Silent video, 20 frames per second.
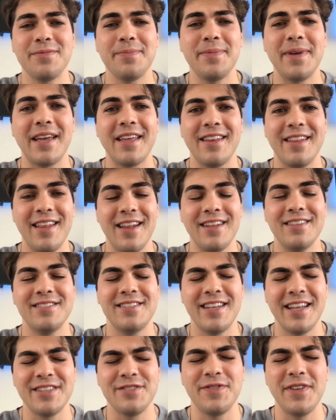are making it to the end of
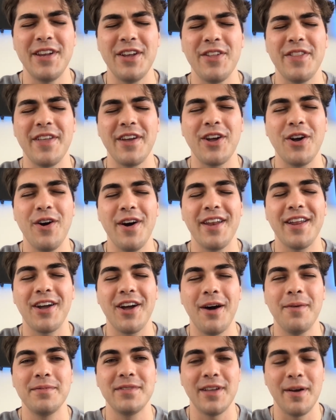today's video, then go ahead and
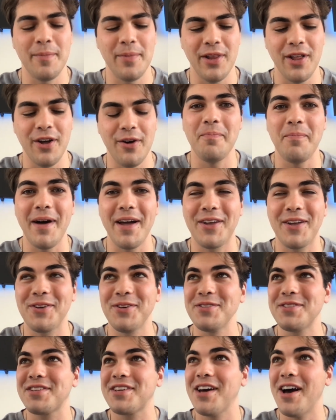comment down below.
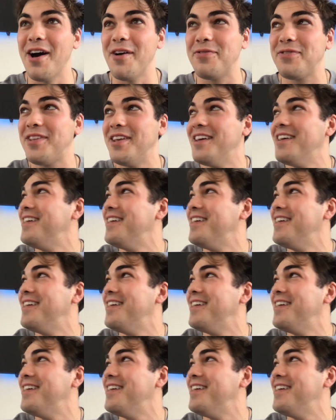Michael's cuffed.